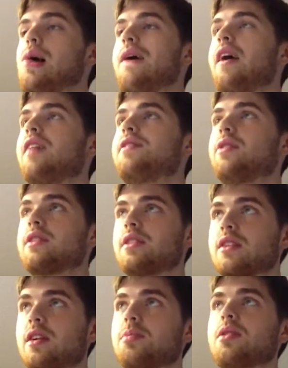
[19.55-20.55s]
I felt like the
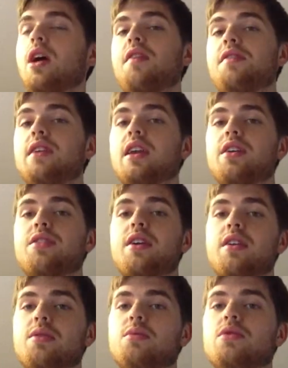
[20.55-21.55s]
cup of coffee that it
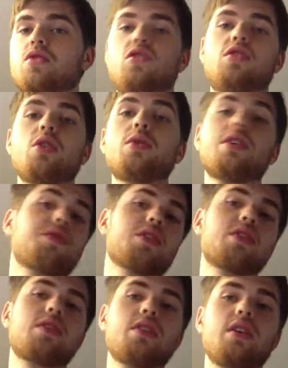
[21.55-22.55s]
created was just so
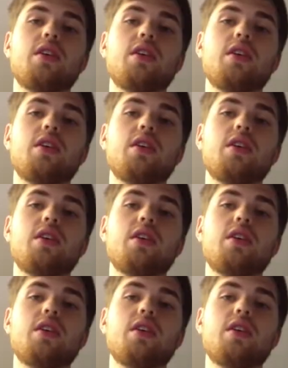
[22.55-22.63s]
different